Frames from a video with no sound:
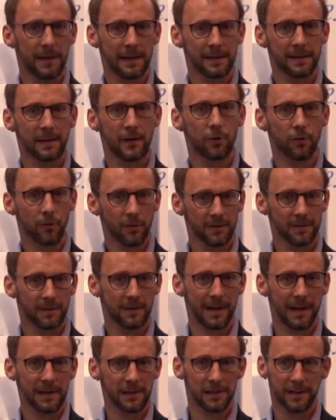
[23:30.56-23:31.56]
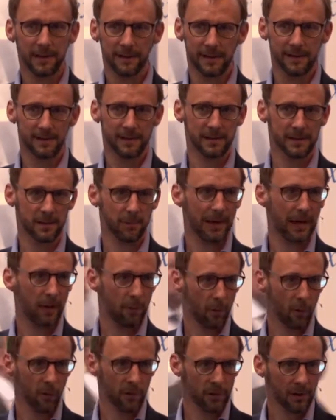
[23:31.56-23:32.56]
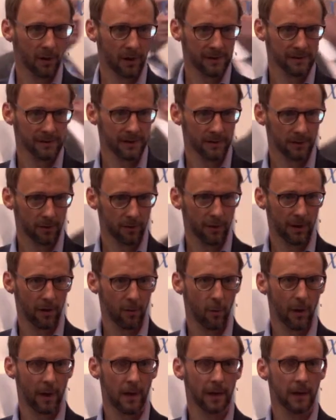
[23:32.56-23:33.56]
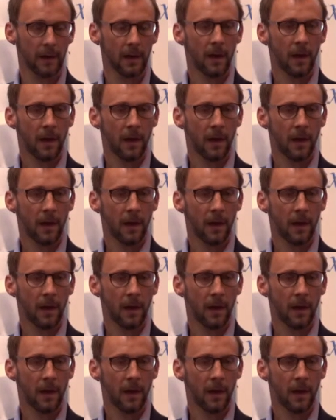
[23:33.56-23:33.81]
getting across that actually this is about modernising the railway